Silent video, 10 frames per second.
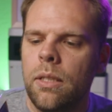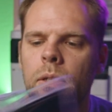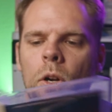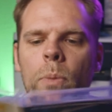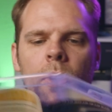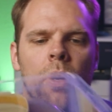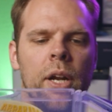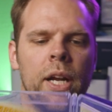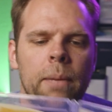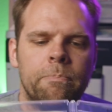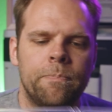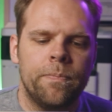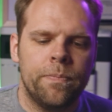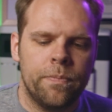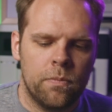open her on up,
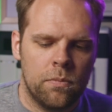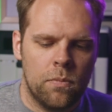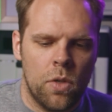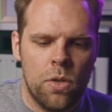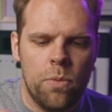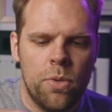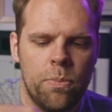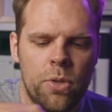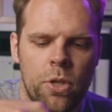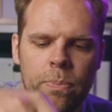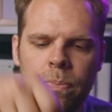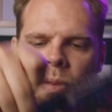doop doop doop,